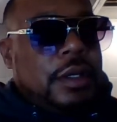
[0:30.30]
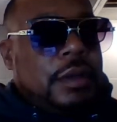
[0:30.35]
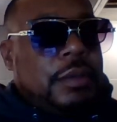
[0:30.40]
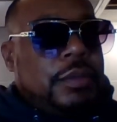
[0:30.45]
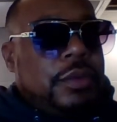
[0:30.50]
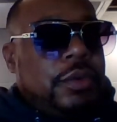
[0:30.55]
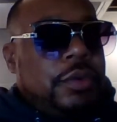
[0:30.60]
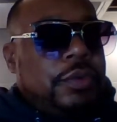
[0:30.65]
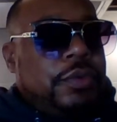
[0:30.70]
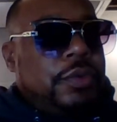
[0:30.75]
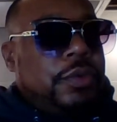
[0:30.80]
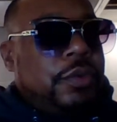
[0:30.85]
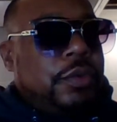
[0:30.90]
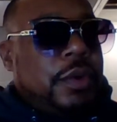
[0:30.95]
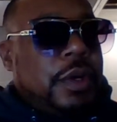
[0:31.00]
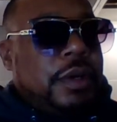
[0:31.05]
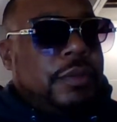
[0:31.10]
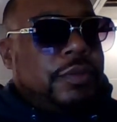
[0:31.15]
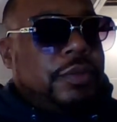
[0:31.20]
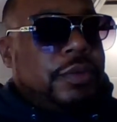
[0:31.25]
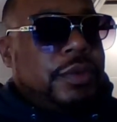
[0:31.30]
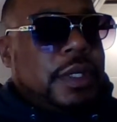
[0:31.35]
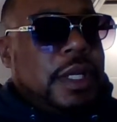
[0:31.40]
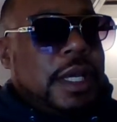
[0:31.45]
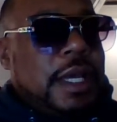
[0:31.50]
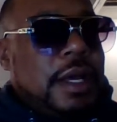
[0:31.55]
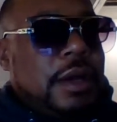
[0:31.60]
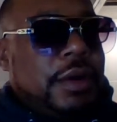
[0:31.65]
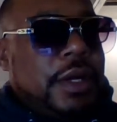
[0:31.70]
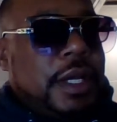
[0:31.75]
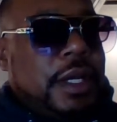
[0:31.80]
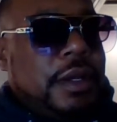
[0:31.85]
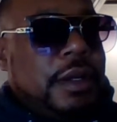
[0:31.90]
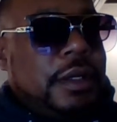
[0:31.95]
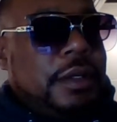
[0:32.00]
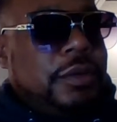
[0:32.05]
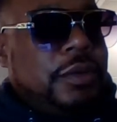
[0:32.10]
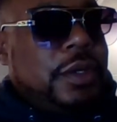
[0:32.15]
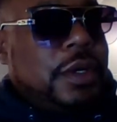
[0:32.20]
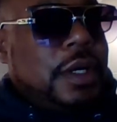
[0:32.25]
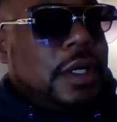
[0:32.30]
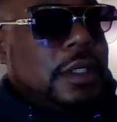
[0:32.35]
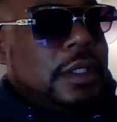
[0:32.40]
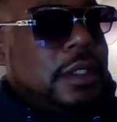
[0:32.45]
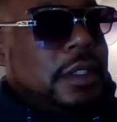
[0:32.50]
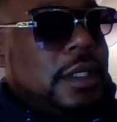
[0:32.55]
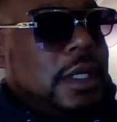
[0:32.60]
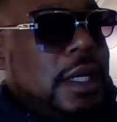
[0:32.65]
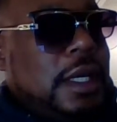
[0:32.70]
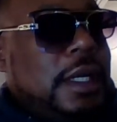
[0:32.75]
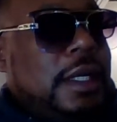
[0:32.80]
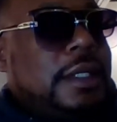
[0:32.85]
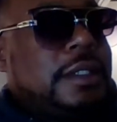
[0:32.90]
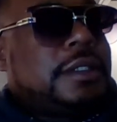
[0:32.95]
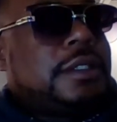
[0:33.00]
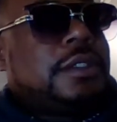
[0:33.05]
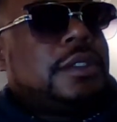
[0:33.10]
Beautiful, wonderful day out here in New York today. It's